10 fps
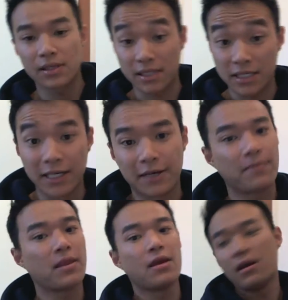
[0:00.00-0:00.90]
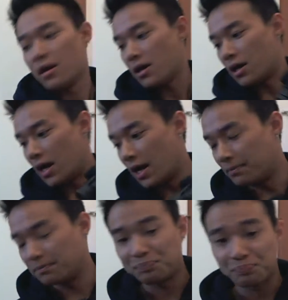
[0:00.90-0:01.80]
It's clear.
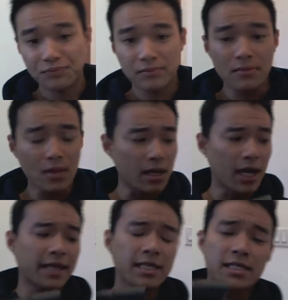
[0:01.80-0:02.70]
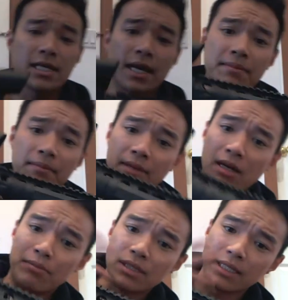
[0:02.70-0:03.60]
I've got this gun
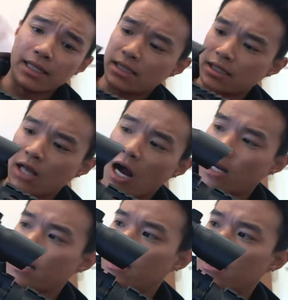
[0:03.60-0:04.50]
completely stock.